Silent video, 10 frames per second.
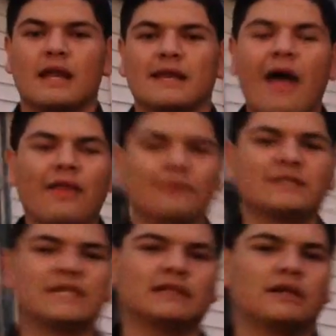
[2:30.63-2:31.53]
Now that we
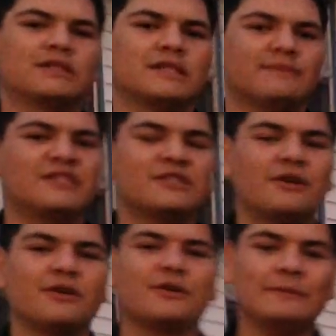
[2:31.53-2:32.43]
checked our transmission
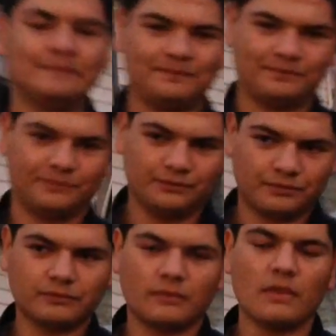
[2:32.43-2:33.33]
oil
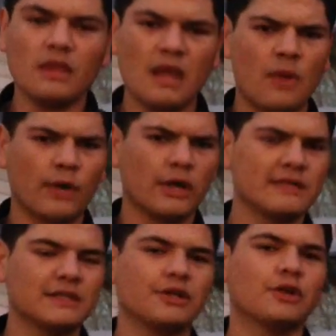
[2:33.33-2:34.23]
and we know
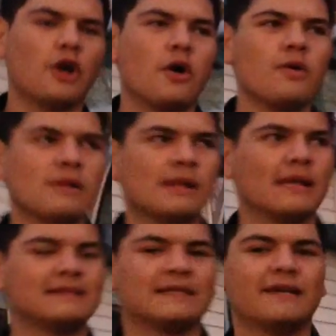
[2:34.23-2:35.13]
it's good to go,
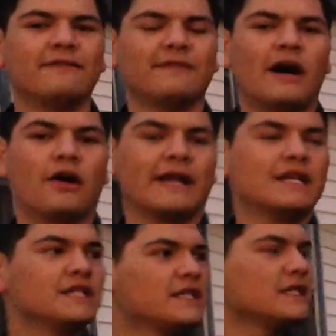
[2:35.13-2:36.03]
let's give our
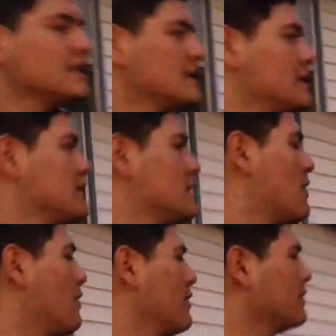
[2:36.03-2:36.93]
engine
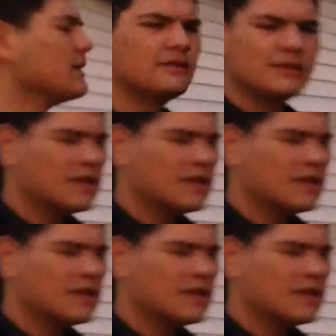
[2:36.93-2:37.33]
oil a little